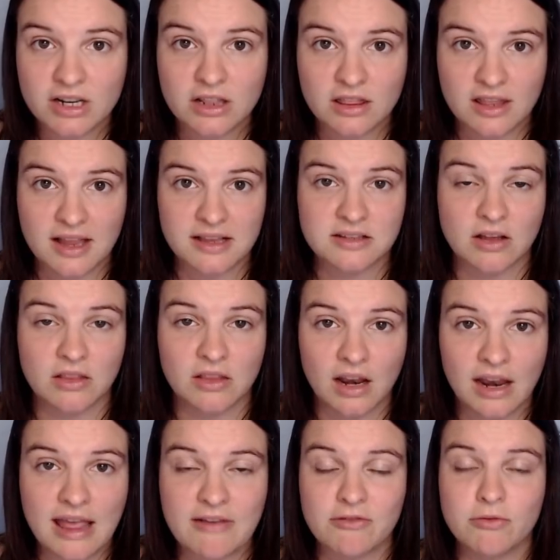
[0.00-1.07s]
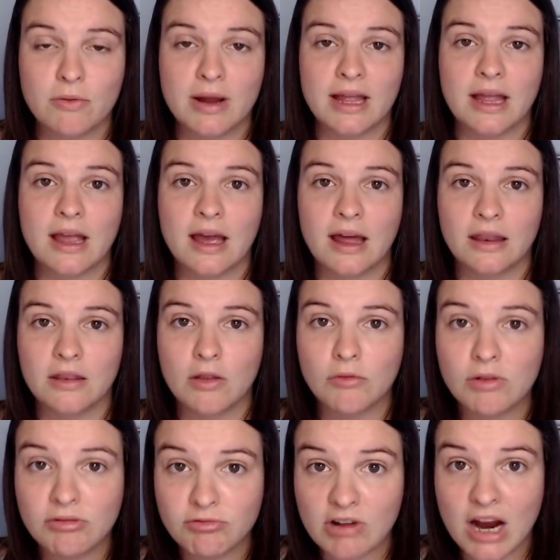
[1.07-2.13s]
things on the left wing and the
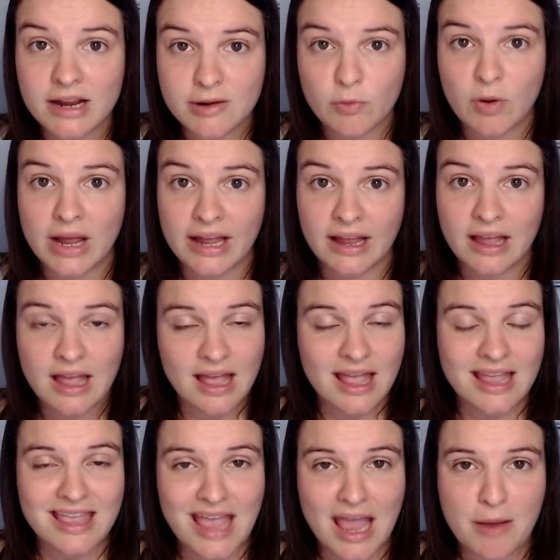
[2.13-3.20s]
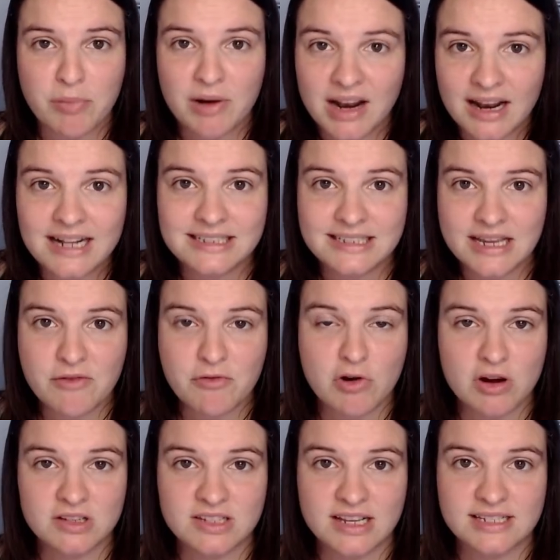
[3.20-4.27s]
right wing, getting plenty of
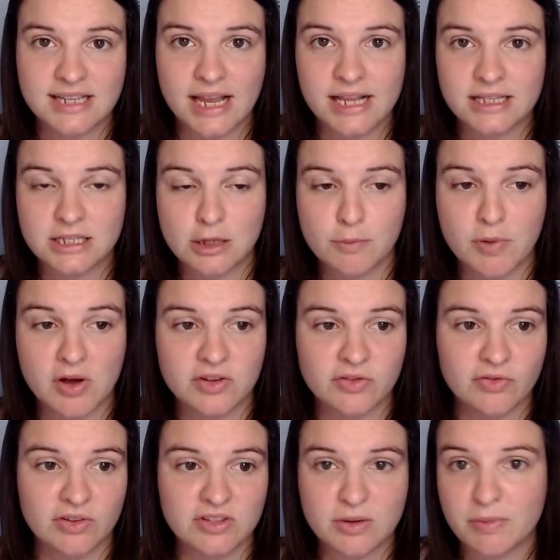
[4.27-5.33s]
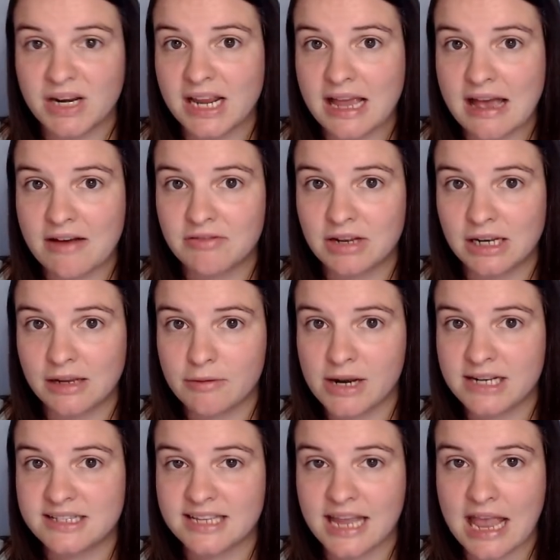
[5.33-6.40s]
crosses into the box for Dominic
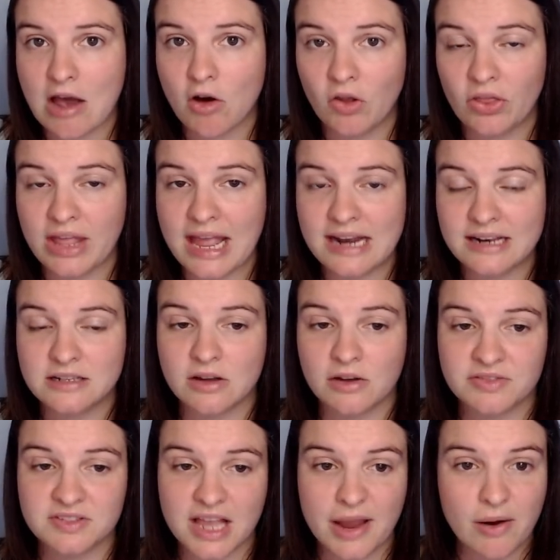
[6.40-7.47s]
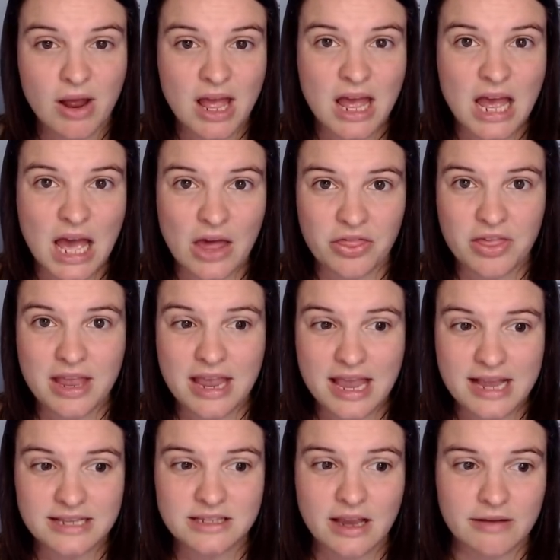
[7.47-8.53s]
Calvert-Lewin to get on the end of. So I think
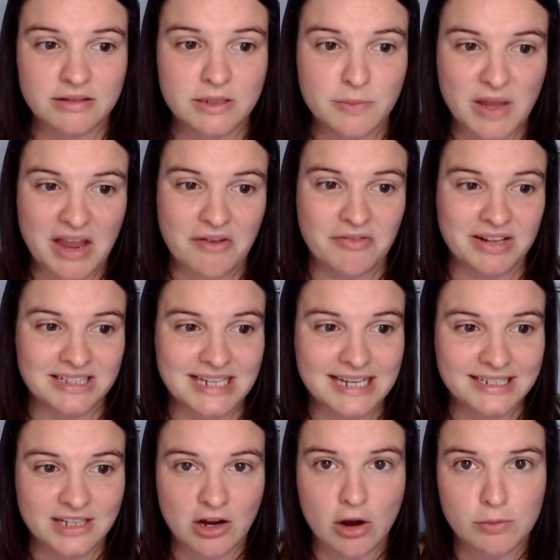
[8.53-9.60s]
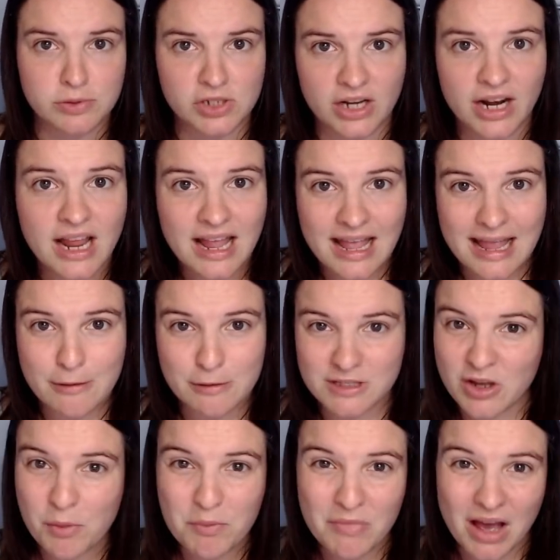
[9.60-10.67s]
he's going to be a fantastic option. He was
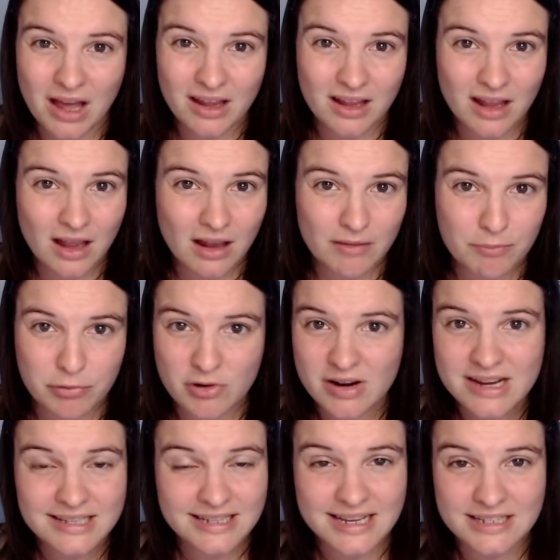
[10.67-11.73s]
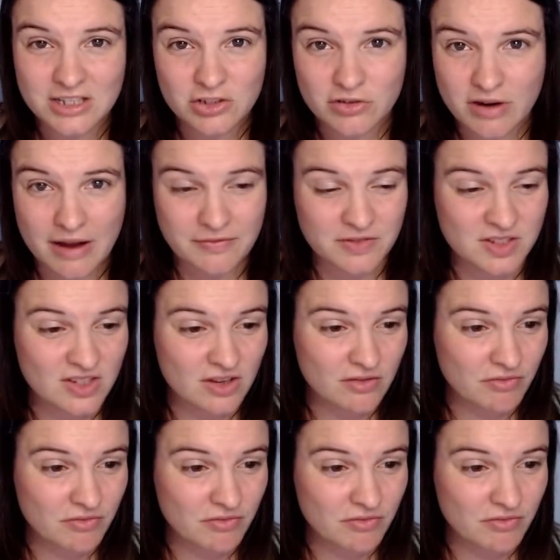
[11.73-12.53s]
on my pre-season drafts